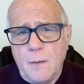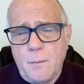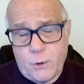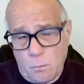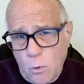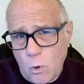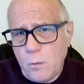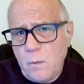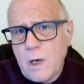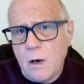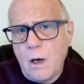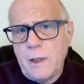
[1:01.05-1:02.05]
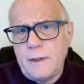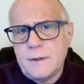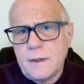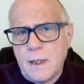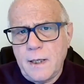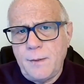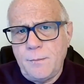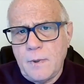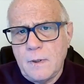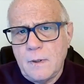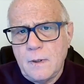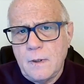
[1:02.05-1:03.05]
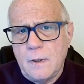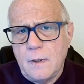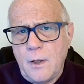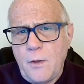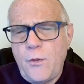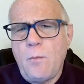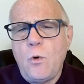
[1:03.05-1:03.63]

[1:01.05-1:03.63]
But the more we go on in time, the